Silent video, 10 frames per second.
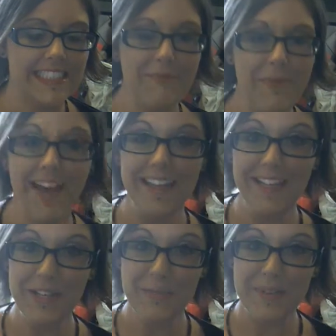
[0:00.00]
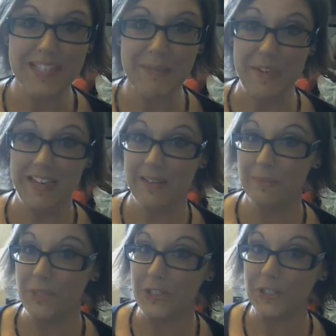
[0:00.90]
My Incubus
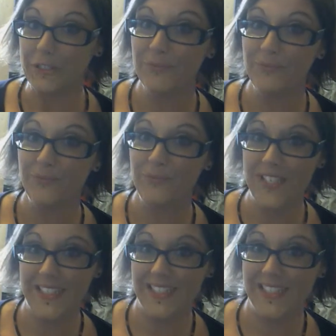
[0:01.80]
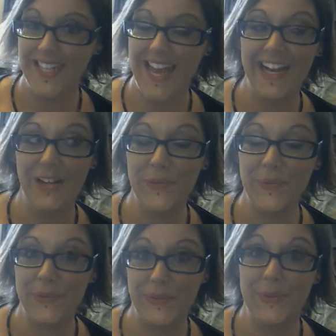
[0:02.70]
medium shirt fit and it
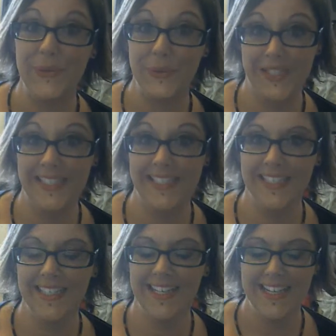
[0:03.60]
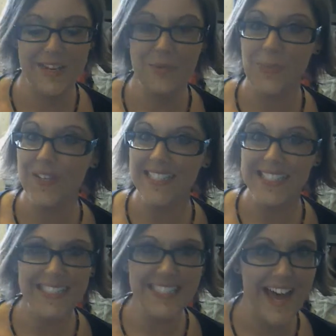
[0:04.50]
looked good. It
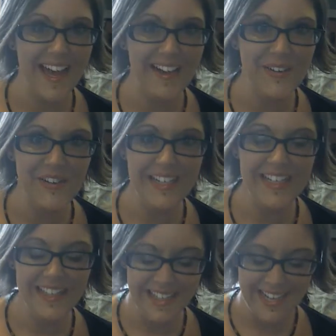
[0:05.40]
wasn't tight or anything.